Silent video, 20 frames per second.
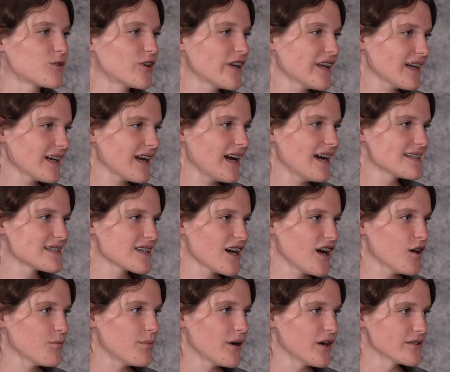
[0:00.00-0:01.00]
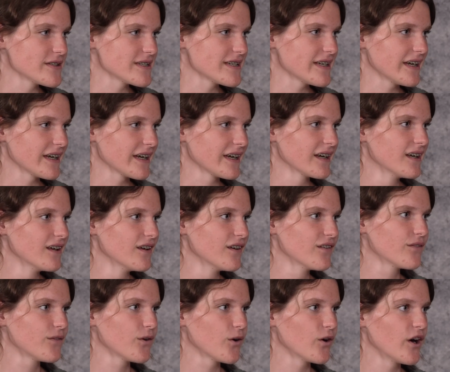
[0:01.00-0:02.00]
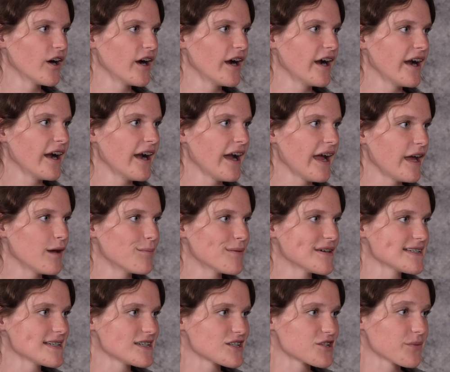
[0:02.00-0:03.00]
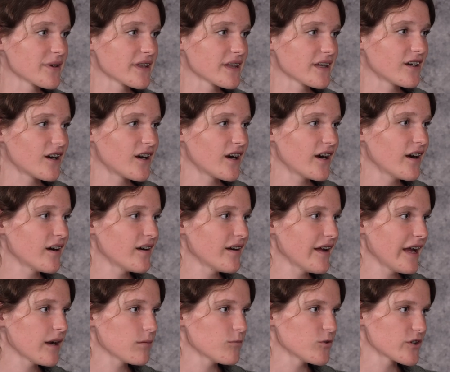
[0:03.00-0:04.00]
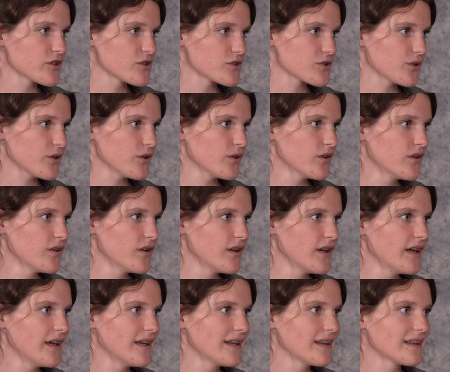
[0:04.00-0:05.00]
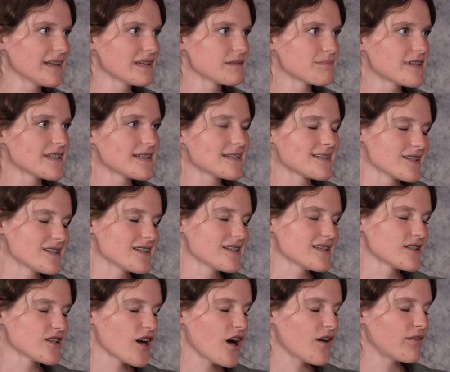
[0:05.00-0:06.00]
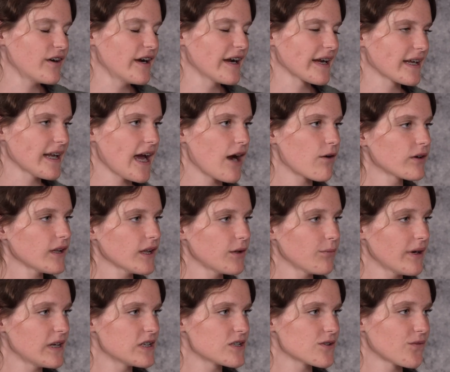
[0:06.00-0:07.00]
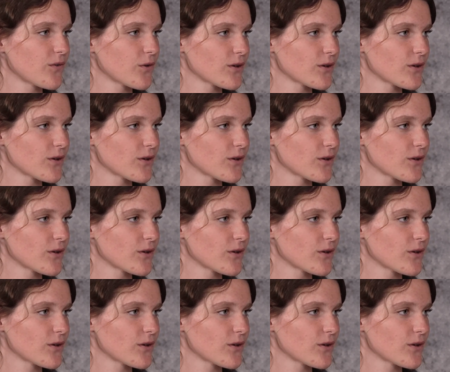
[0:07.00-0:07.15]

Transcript: morning, I saw a posting for a position within our animal control. This position is offering an hourly wage of